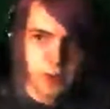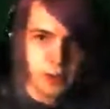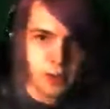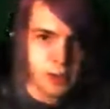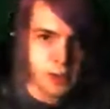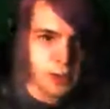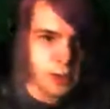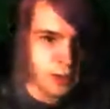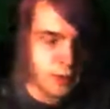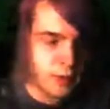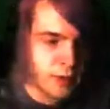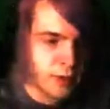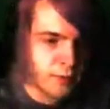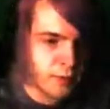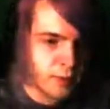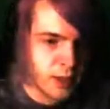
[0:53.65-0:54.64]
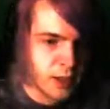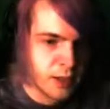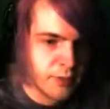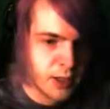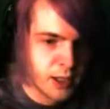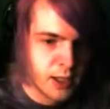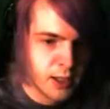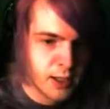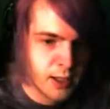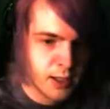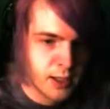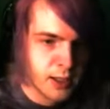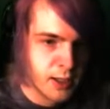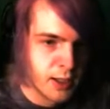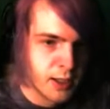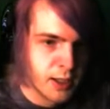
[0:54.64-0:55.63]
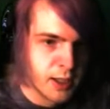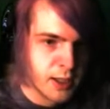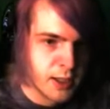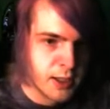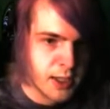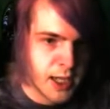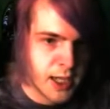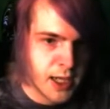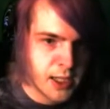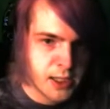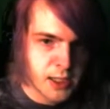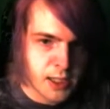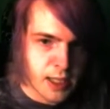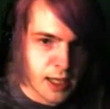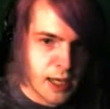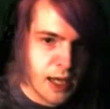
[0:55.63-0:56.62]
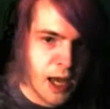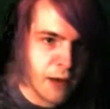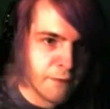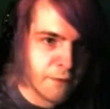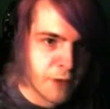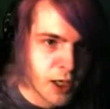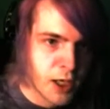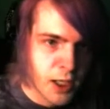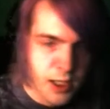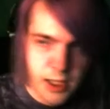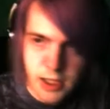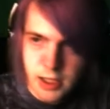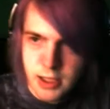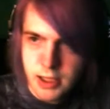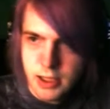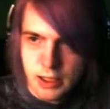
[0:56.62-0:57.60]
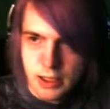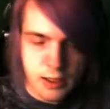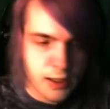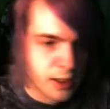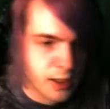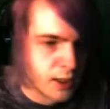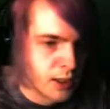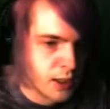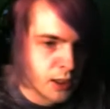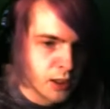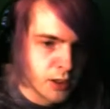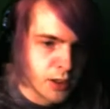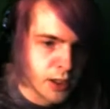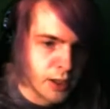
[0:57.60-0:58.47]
You go over there for me, lovey. Thanks. Love ya. Okay.